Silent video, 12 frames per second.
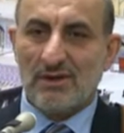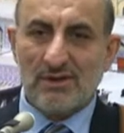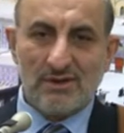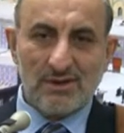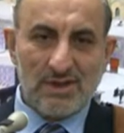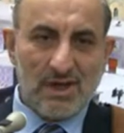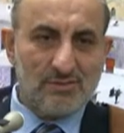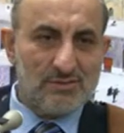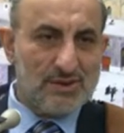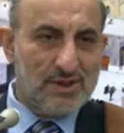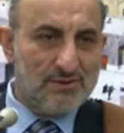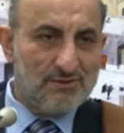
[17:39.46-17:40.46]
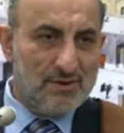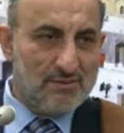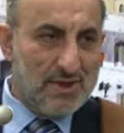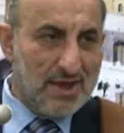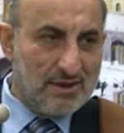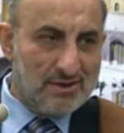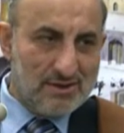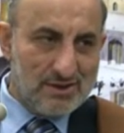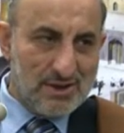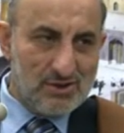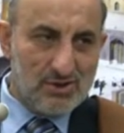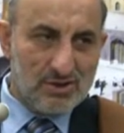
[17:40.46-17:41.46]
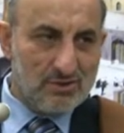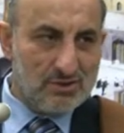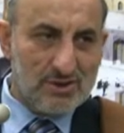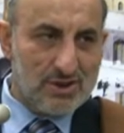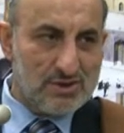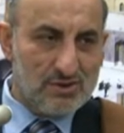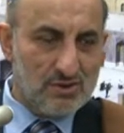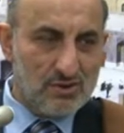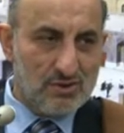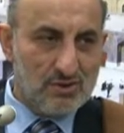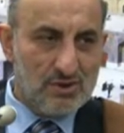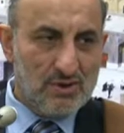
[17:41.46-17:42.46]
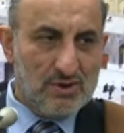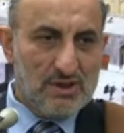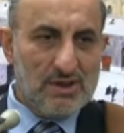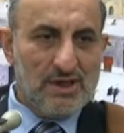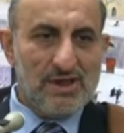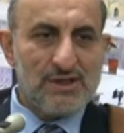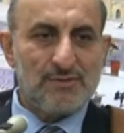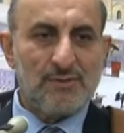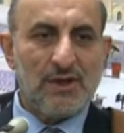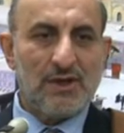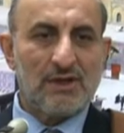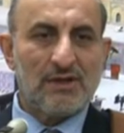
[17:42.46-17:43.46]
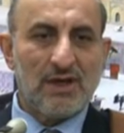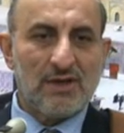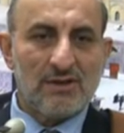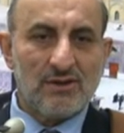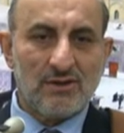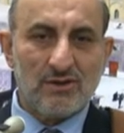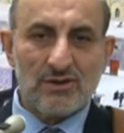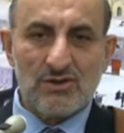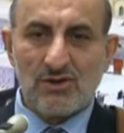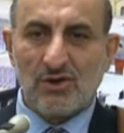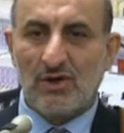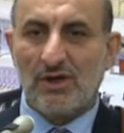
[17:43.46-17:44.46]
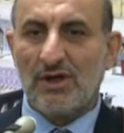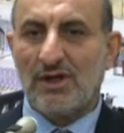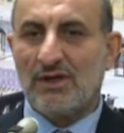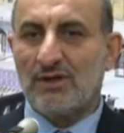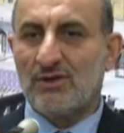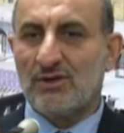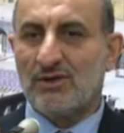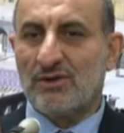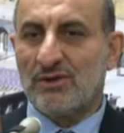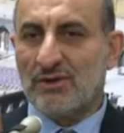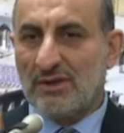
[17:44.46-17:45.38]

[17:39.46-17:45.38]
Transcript: dumb, deaf, blind nature, which has no spirit and no soul and no